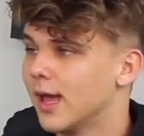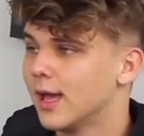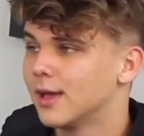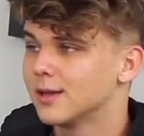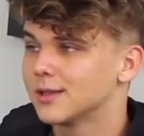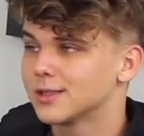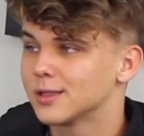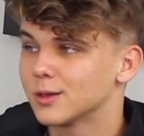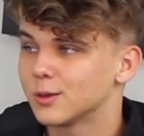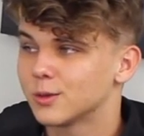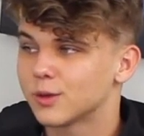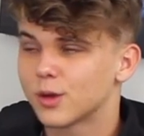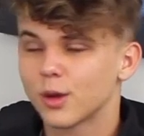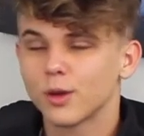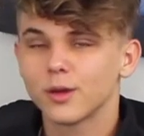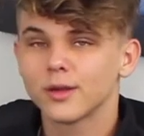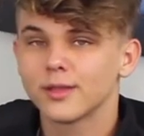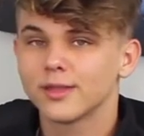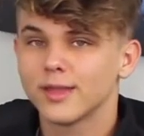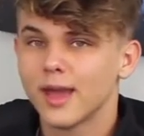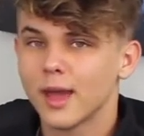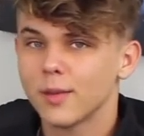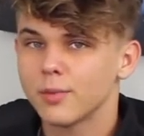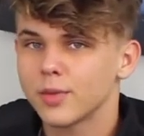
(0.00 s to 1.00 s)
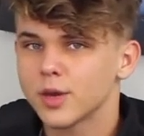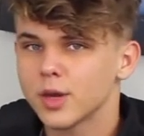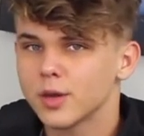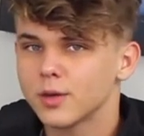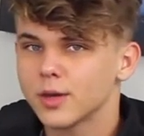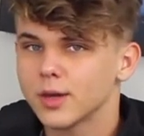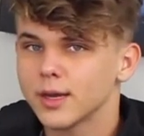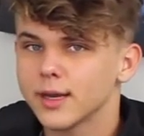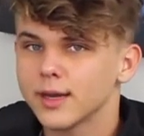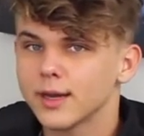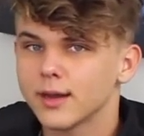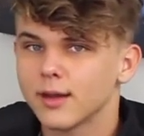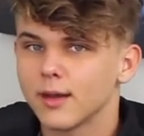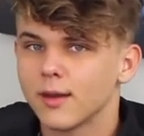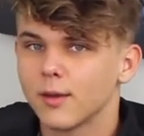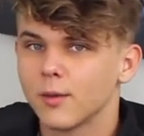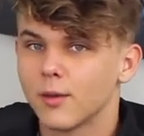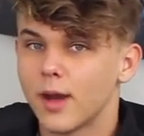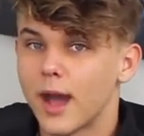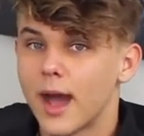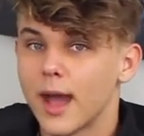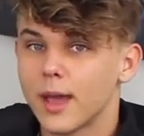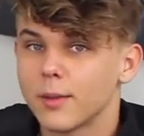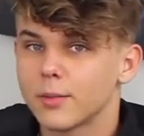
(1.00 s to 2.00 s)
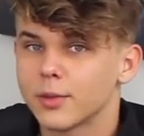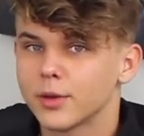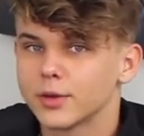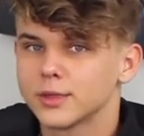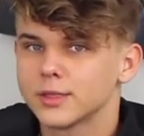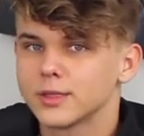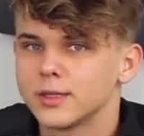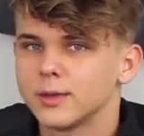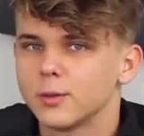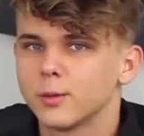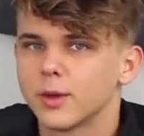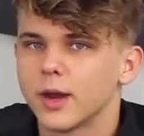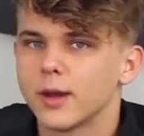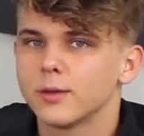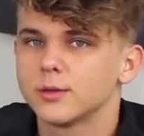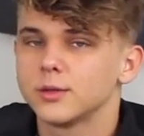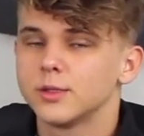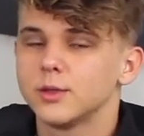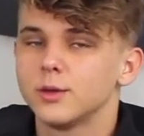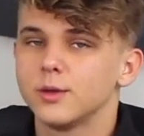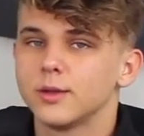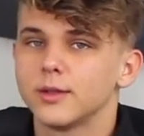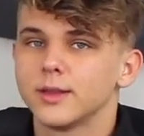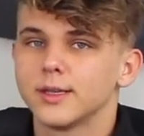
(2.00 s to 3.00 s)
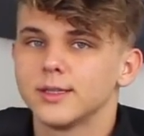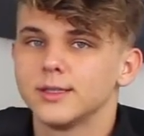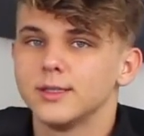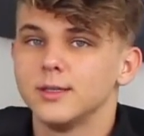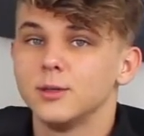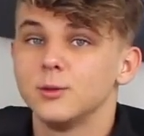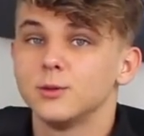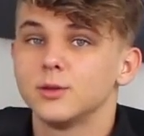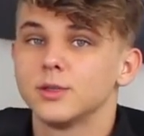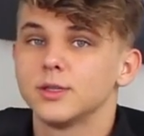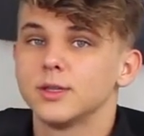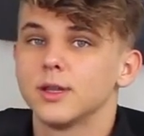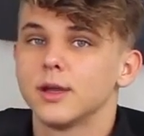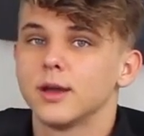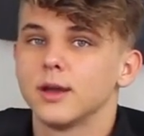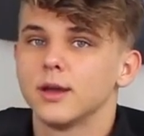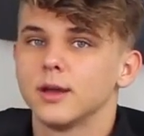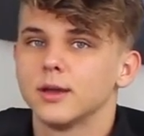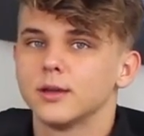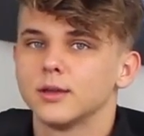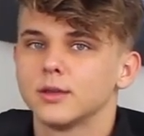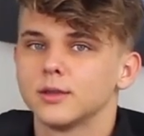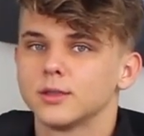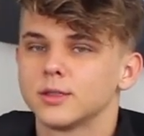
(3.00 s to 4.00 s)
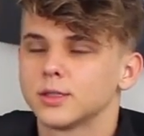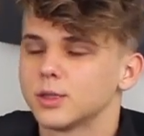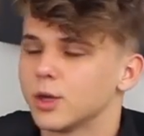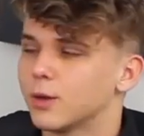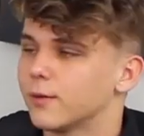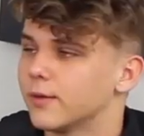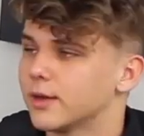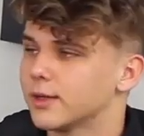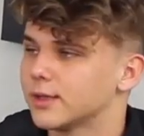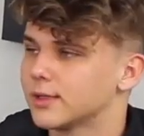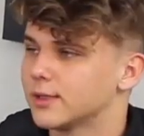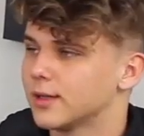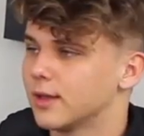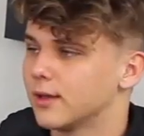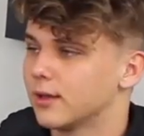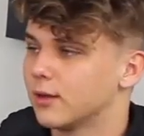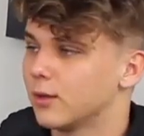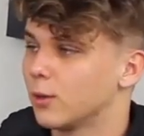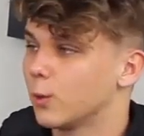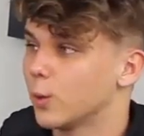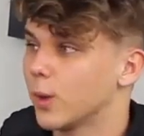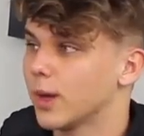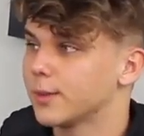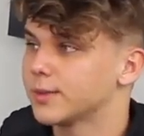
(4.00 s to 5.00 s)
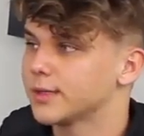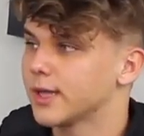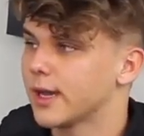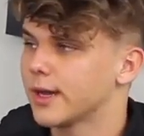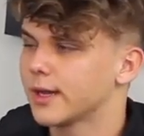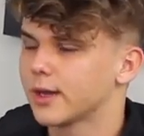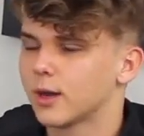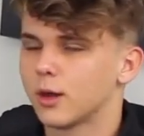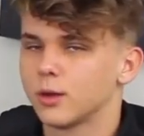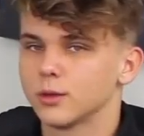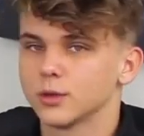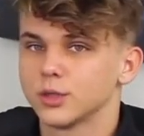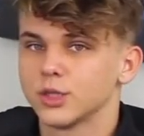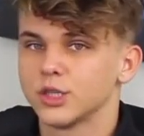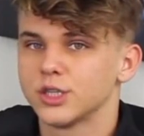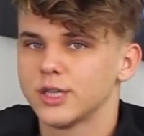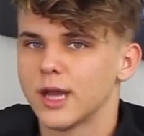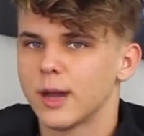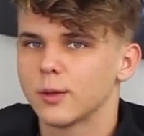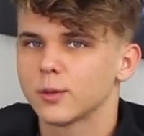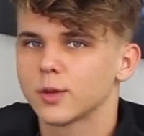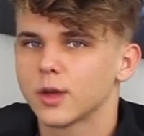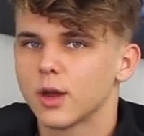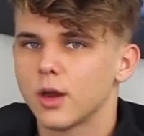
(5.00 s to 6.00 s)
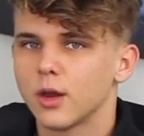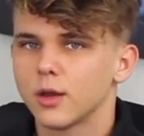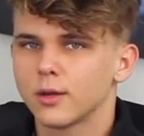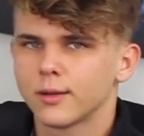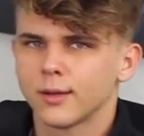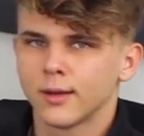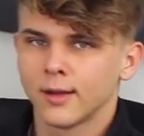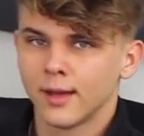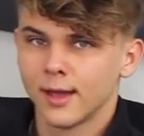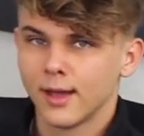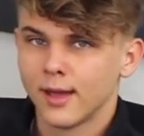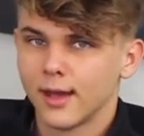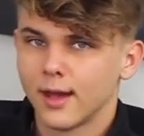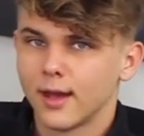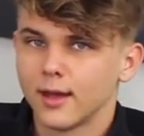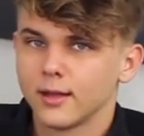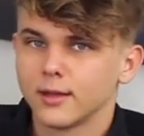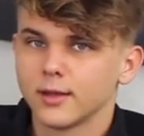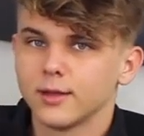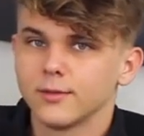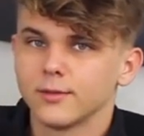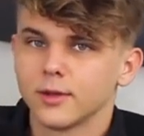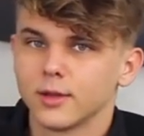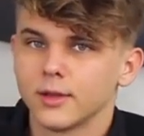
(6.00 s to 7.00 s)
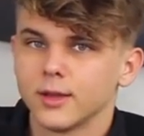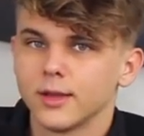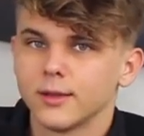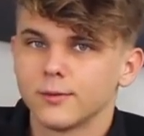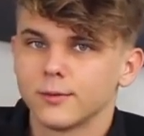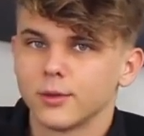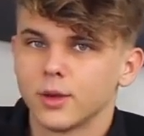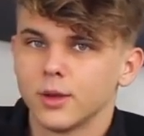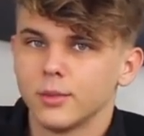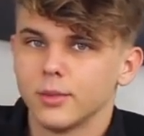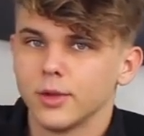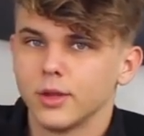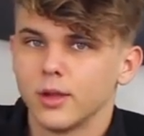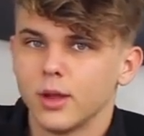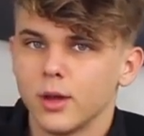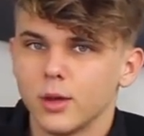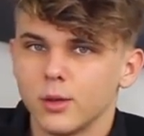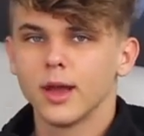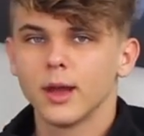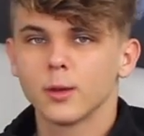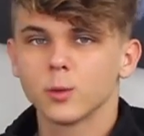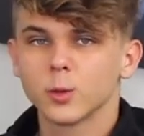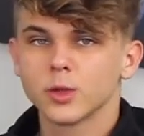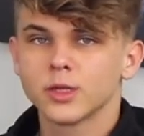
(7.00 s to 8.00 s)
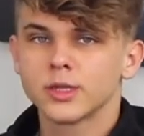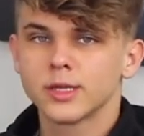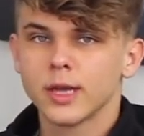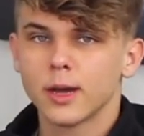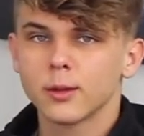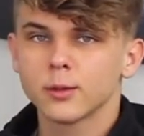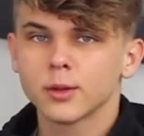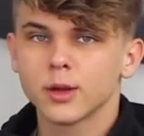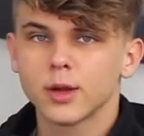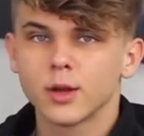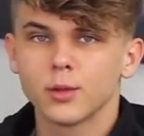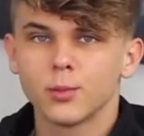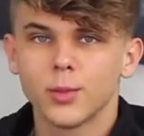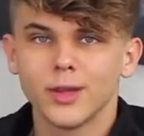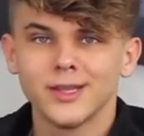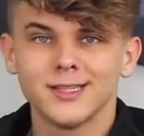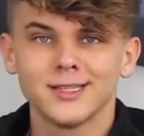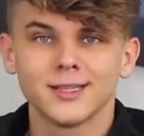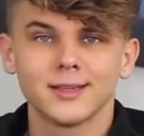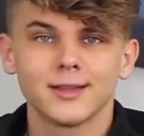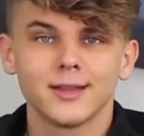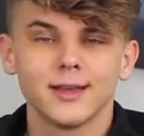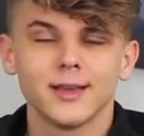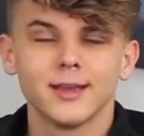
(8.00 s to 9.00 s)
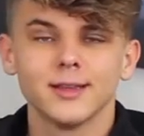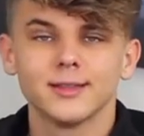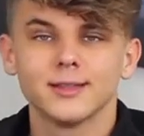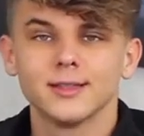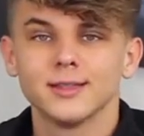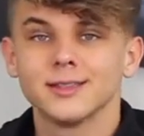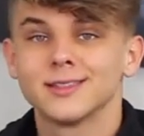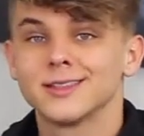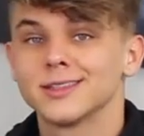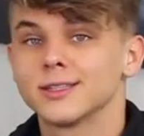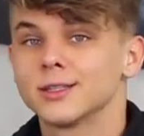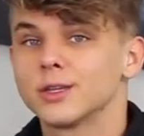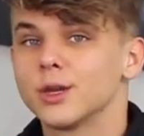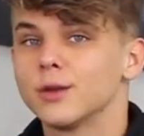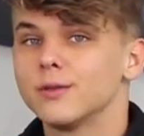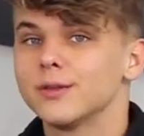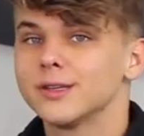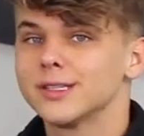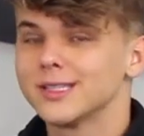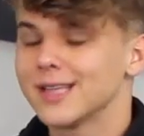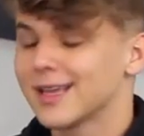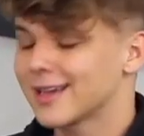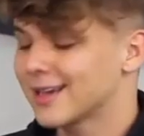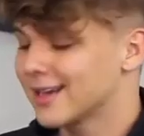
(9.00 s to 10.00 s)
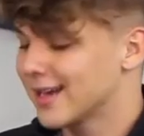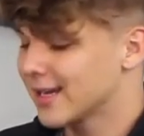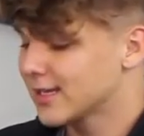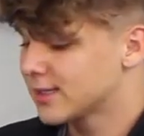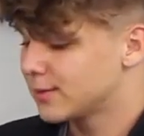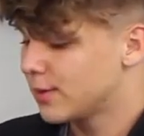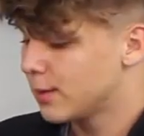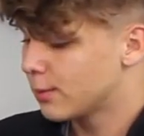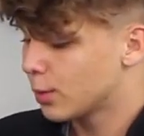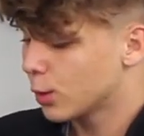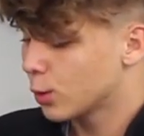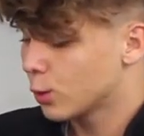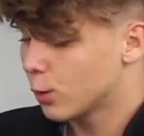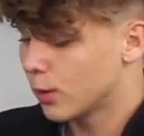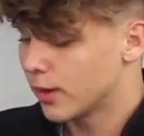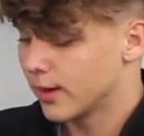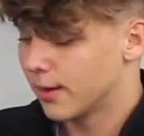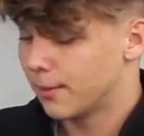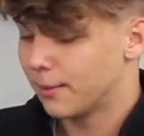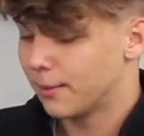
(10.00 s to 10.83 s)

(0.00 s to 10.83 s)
So during that period, I personally, when I was doing this, used a service, a little website called Shoutcart. I'll leave a link for it below. And what Shoutcart basically is, it's a service that connects people who want to